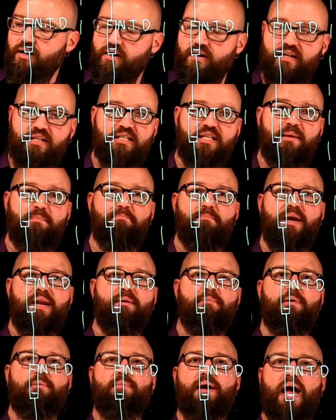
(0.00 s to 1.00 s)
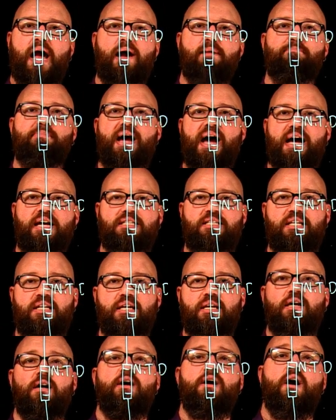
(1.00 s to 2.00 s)
is the minimum
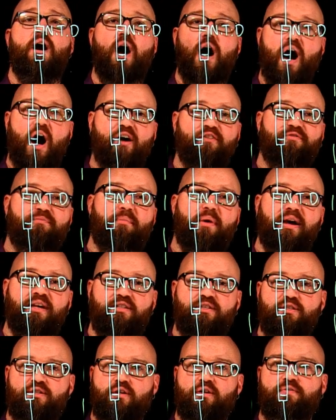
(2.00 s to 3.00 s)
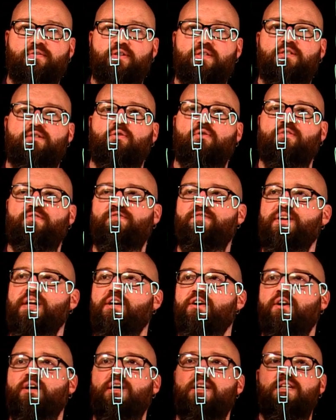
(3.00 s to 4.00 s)
ampacity of my service or
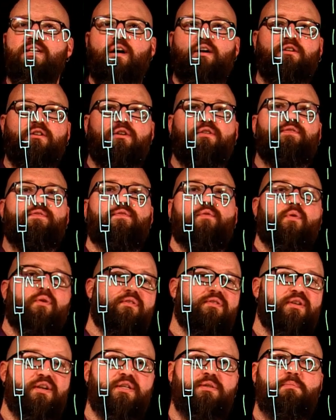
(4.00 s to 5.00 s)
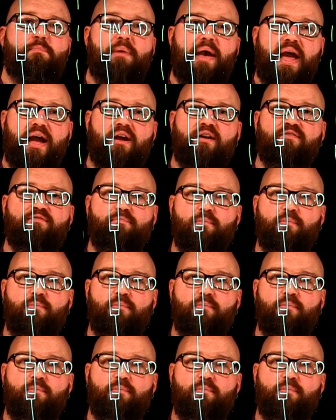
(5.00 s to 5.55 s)
feeder conductor for this bank of